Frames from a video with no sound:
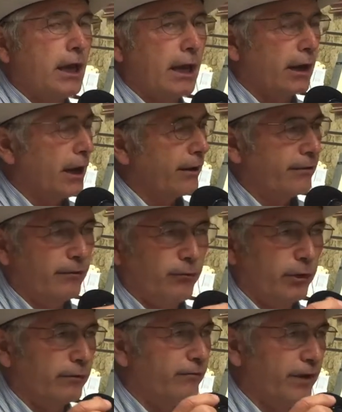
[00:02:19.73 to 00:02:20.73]
And I
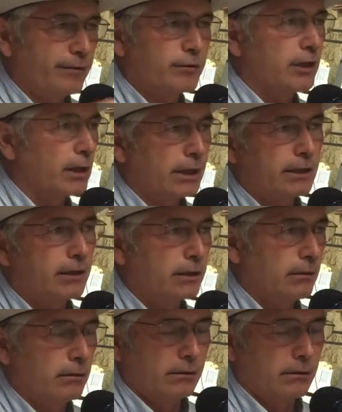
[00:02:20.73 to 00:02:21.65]
will vehemently